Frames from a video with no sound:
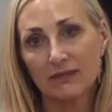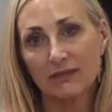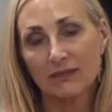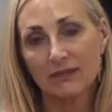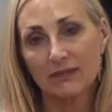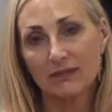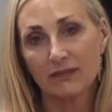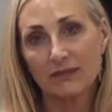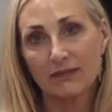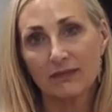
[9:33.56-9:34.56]

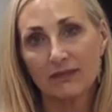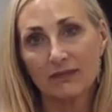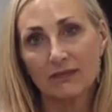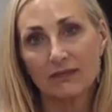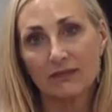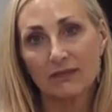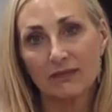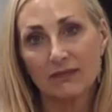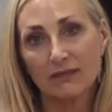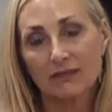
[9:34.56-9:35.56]

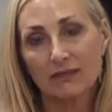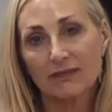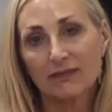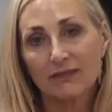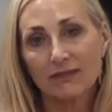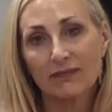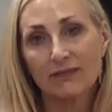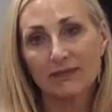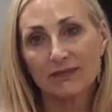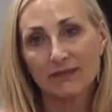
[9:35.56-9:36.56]

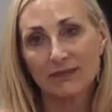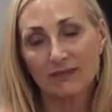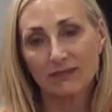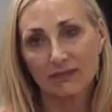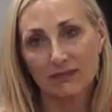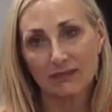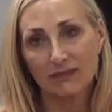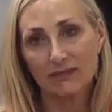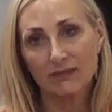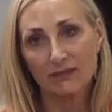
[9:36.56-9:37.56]

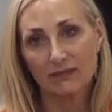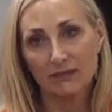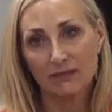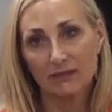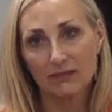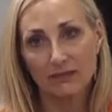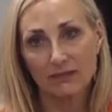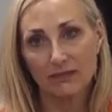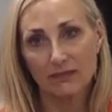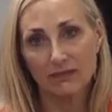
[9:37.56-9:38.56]

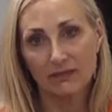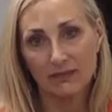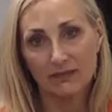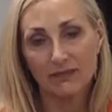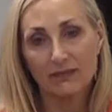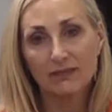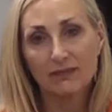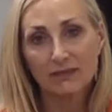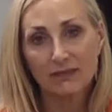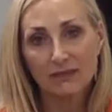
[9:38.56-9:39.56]

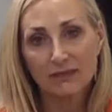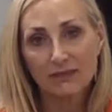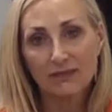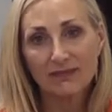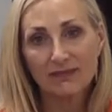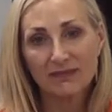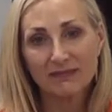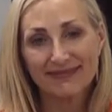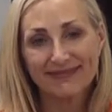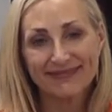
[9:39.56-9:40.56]

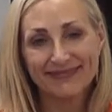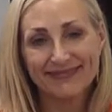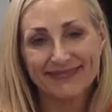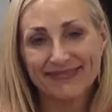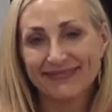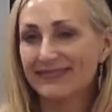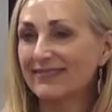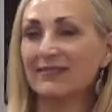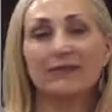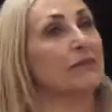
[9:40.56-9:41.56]
This person isn't speaking.